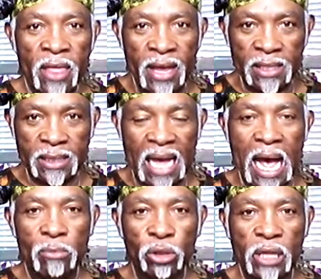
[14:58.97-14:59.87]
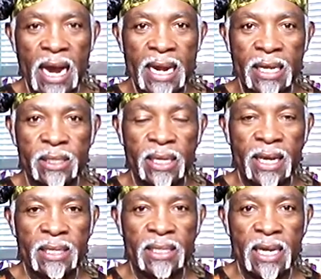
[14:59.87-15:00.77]
They simultaneously
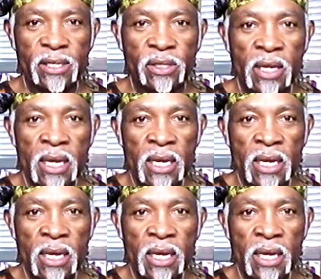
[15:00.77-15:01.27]
exist.